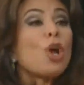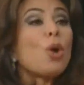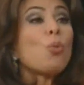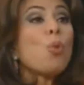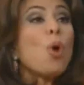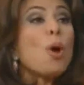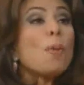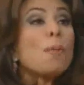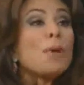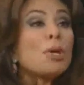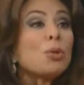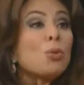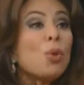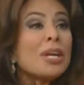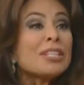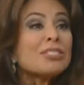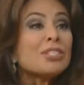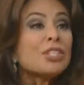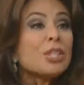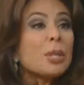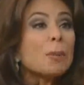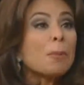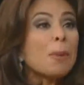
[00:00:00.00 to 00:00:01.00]
Okay, I'm going
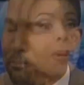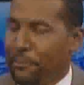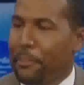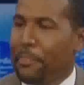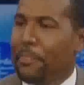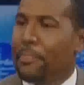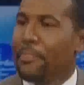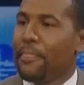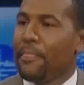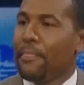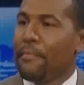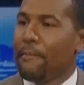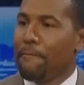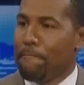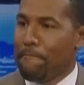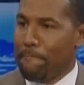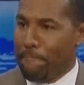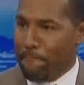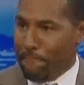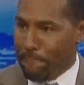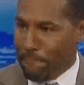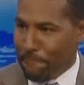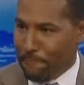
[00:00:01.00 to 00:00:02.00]
to come to the defense
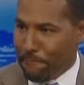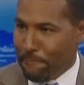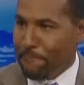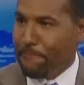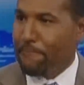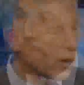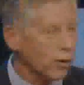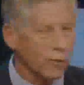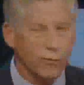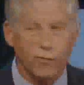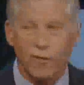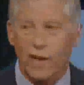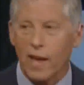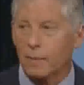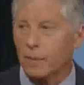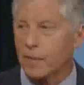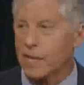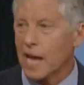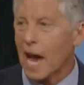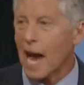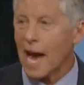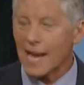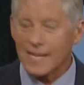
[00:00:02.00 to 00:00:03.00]
of the Savio
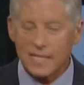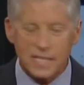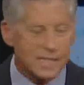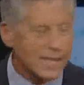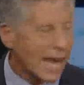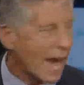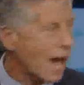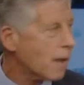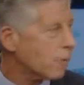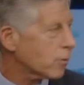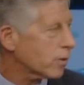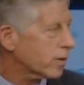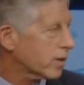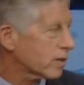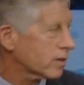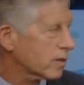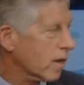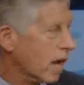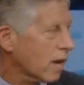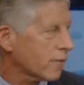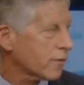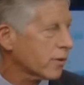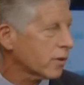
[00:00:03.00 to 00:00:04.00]
family. I sat with the
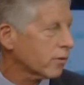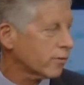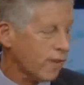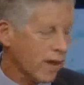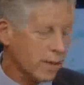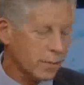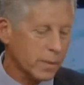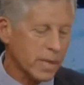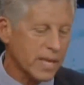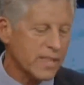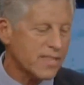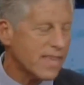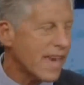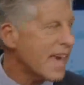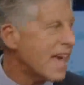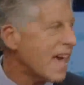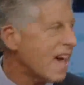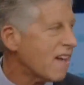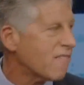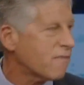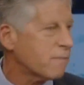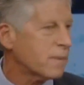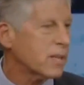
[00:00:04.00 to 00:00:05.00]
Savio family.
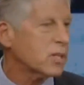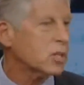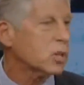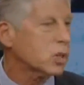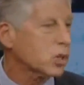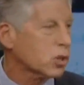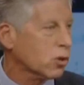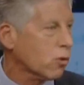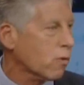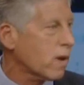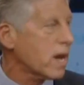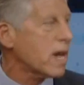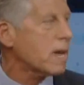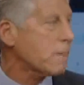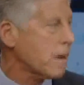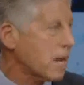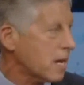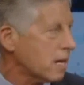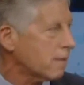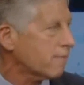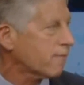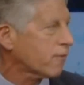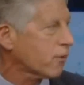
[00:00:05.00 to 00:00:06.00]
They have been
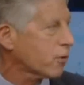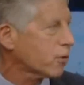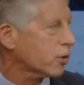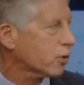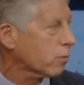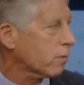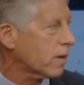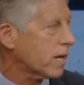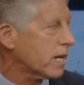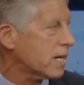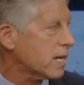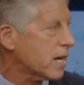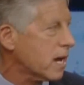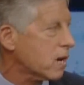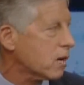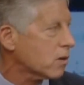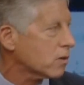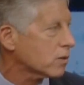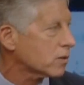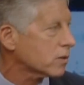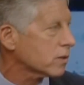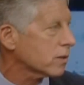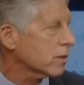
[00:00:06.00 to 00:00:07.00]
screaming for 3
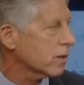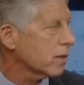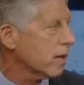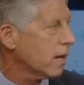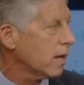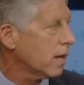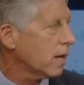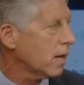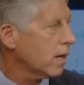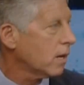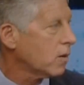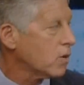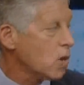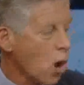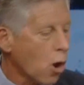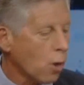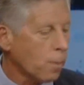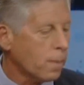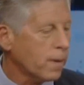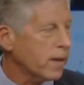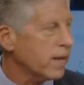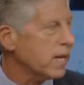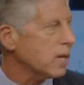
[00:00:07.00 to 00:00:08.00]
years.
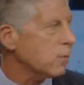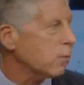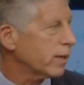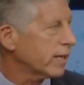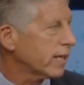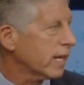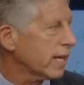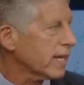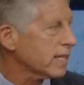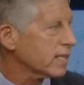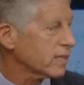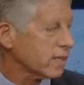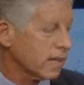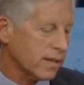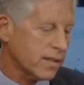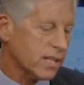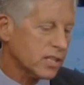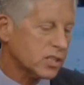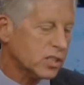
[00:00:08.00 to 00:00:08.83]
Nobody would listen.